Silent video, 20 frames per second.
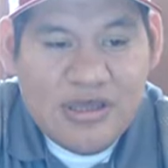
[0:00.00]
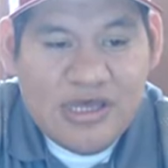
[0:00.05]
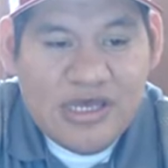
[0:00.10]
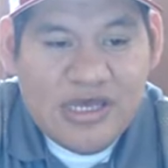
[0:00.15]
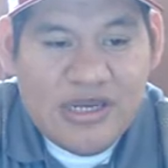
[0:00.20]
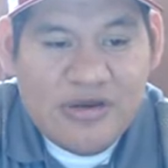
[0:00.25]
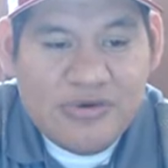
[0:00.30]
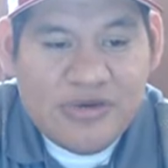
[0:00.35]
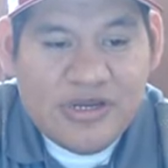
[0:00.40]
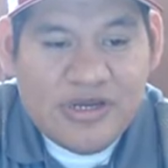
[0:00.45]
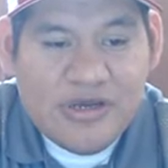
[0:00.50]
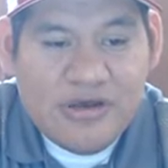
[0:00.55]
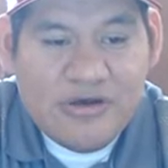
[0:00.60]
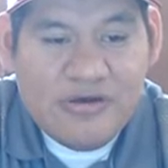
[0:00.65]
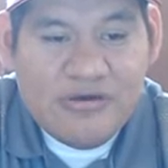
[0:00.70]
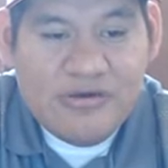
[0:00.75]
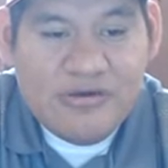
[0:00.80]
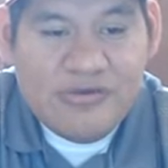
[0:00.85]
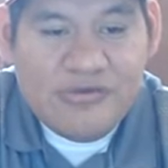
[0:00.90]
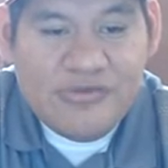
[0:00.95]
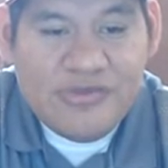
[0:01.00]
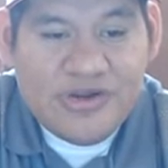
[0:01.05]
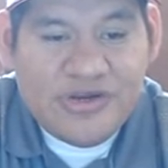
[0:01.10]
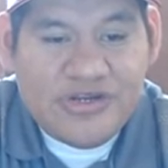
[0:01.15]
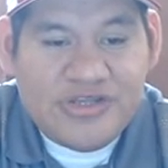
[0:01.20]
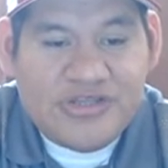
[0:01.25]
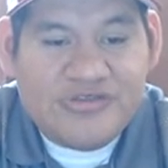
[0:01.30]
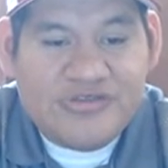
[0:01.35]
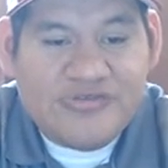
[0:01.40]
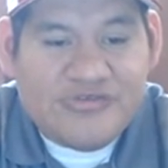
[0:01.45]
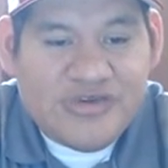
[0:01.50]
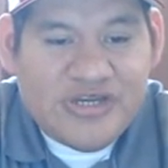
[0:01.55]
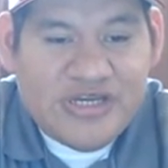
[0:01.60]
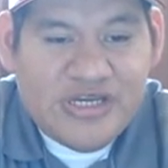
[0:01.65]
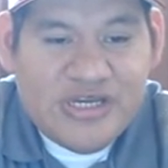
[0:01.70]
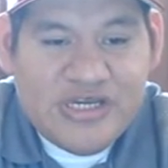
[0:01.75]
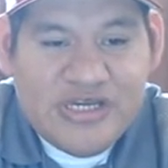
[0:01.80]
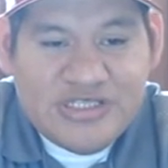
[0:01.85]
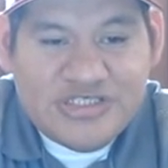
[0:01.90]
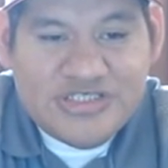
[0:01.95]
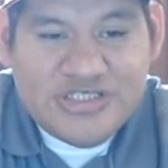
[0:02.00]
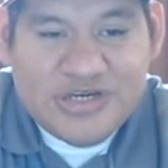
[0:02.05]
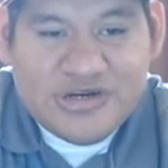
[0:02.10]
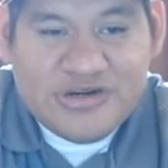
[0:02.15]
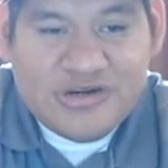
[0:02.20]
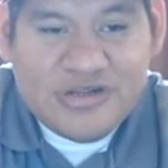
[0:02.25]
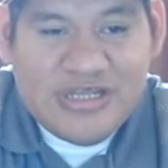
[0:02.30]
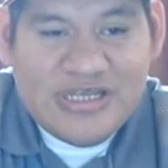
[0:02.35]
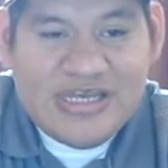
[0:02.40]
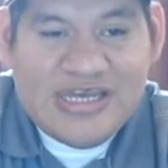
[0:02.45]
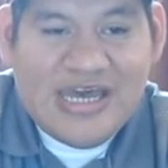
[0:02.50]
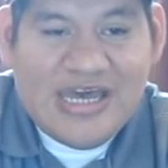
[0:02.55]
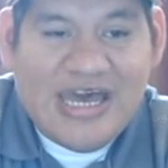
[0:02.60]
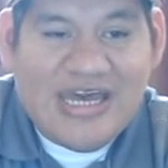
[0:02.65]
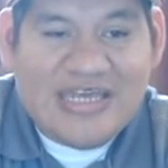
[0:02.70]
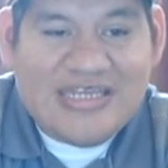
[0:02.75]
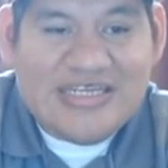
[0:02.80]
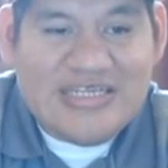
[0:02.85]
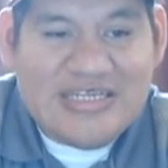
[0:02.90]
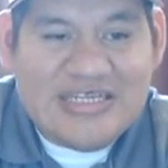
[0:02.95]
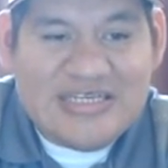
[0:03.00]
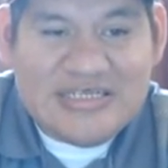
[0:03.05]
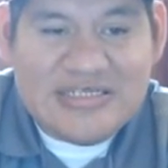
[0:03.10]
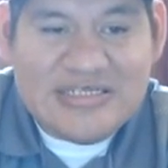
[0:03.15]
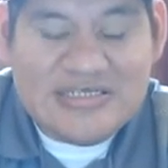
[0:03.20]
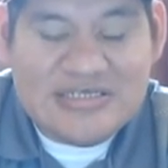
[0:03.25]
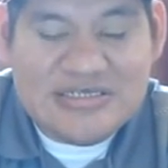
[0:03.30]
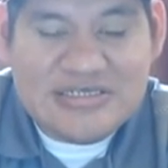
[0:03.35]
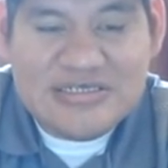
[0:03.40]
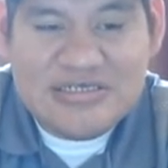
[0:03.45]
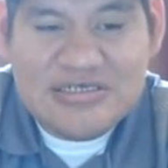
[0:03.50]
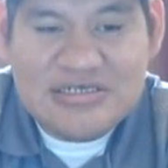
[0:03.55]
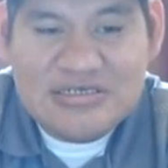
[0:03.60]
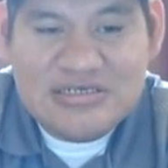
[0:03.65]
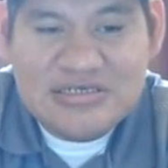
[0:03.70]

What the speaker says: Here we go. 33 journaling ideas.